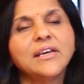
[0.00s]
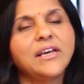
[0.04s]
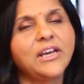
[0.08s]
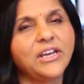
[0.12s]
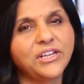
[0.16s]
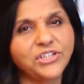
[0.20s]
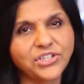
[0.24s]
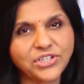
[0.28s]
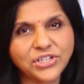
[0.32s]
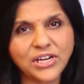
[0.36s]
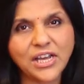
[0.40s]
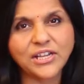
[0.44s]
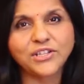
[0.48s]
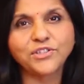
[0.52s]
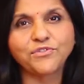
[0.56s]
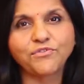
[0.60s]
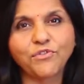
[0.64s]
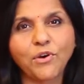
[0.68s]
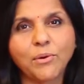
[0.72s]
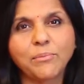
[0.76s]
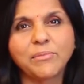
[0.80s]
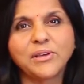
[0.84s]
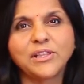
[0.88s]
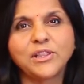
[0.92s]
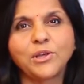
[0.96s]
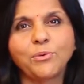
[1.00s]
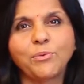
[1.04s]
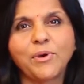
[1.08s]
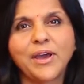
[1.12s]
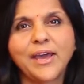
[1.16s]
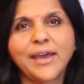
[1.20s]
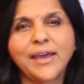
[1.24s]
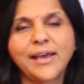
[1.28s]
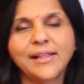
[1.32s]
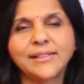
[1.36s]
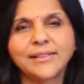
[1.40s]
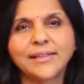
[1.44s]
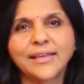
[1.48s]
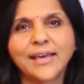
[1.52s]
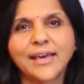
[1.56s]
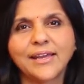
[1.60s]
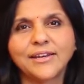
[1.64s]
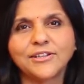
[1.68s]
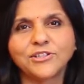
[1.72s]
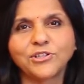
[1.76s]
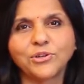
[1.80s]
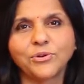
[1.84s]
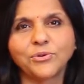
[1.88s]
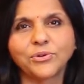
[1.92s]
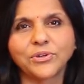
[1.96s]
is transforming the way healthcare
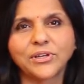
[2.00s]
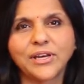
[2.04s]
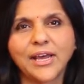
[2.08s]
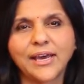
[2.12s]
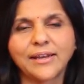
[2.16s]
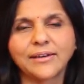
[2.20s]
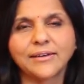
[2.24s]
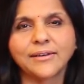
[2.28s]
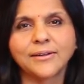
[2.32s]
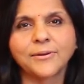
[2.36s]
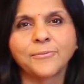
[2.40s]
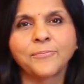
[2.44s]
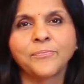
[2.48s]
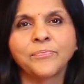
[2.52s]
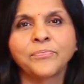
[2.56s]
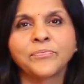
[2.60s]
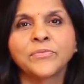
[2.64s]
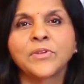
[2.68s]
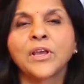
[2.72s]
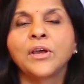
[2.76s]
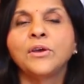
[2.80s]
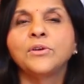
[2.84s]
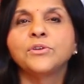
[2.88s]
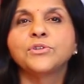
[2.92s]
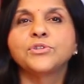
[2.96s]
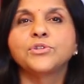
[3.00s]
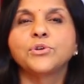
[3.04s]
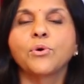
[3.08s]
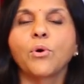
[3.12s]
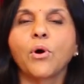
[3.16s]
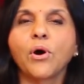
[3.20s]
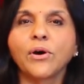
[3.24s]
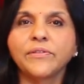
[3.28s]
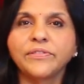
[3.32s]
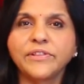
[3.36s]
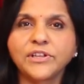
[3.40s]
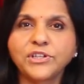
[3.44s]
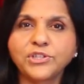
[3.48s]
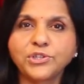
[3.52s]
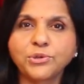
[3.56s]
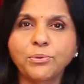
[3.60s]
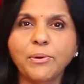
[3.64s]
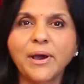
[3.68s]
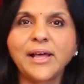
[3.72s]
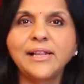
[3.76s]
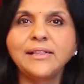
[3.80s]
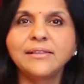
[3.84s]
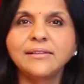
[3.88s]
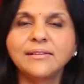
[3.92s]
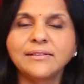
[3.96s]
is looked at. So on the
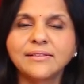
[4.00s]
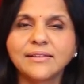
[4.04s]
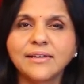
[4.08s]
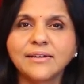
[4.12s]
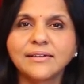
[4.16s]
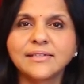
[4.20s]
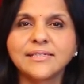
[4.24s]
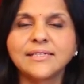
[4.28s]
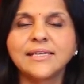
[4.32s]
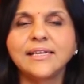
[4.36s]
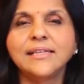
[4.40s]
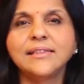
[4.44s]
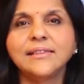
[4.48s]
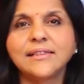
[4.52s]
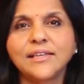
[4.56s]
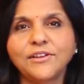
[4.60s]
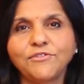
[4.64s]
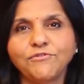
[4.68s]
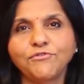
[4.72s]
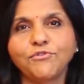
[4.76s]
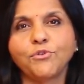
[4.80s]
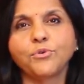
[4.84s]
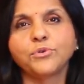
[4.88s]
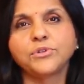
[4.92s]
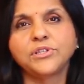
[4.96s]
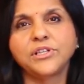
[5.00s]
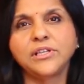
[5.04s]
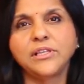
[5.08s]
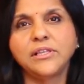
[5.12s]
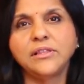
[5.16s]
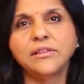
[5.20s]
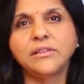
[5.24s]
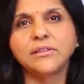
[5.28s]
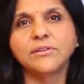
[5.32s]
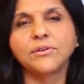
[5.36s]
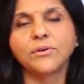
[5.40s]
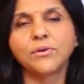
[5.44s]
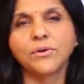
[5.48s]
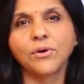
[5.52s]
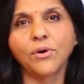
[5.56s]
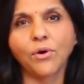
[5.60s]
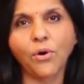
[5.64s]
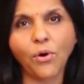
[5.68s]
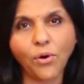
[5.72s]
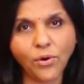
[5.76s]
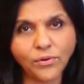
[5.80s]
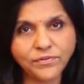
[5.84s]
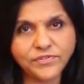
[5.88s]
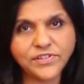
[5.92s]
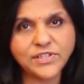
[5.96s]
12th, 13th and 14th
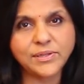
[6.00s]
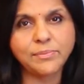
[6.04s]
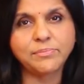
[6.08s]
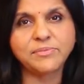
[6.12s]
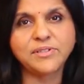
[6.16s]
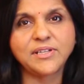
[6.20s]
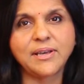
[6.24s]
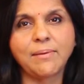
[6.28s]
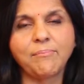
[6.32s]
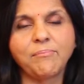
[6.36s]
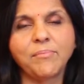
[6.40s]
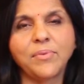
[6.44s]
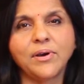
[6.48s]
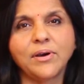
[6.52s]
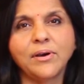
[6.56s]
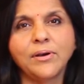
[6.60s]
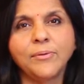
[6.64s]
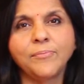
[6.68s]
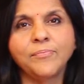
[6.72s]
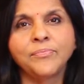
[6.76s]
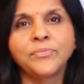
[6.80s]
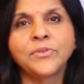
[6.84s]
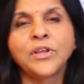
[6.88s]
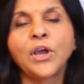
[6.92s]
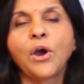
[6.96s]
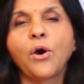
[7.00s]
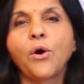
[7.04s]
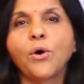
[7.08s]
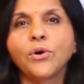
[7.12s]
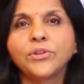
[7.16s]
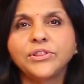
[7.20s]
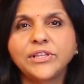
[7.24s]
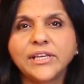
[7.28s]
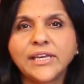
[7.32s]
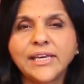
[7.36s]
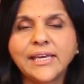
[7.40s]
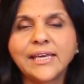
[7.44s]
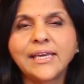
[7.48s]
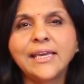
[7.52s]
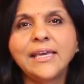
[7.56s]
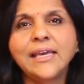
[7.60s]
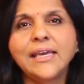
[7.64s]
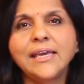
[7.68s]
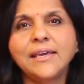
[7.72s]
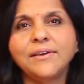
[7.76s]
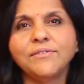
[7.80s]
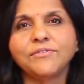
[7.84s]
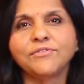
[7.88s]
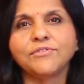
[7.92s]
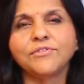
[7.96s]
of September, on the
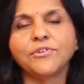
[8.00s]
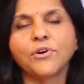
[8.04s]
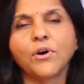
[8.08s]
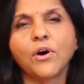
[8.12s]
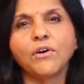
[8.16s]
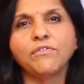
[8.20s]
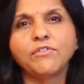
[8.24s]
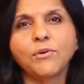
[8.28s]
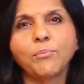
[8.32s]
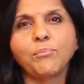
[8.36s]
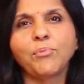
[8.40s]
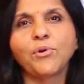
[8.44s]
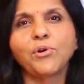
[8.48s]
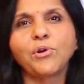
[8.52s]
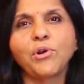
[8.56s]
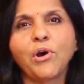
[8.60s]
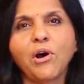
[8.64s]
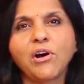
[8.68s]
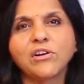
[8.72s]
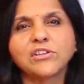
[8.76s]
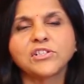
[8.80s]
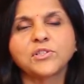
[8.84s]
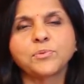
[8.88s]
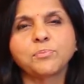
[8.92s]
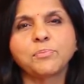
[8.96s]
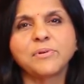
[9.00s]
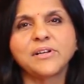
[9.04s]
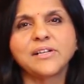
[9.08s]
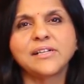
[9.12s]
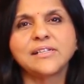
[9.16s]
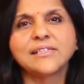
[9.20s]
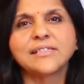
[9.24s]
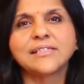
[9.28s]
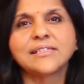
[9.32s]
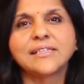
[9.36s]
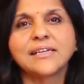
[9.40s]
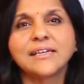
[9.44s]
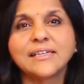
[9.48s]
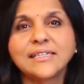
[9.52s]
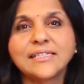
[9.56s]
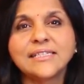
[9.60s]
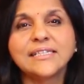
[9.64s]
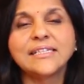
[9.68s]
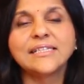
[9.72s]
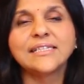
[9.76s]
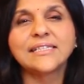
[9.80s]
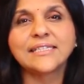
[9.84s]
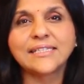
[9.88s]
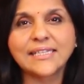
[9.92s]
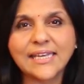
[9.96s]
eve of Apollo Hospital's
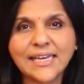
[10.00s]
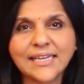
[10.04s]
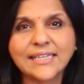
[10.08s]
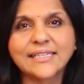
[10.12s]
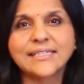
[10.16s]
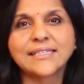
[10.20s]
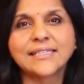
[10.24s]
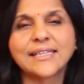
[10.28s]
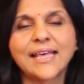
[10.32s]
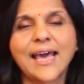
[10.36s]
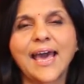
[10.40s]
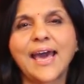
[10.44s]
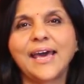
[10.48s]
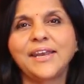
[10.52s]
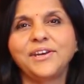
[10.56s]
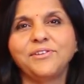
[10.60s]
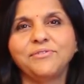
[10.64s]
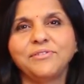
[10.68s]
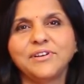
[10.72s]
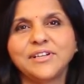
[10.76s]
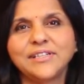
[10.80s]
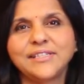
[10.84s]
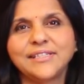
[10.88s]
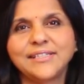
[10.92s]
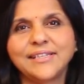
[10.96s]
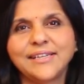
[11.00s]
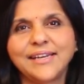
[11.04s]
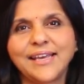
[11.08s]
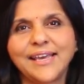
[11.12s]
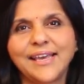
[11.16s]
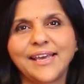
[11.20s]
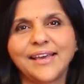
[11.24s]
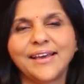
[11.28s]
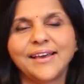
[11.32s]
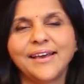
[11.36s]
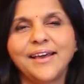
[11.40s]
36th anniversary,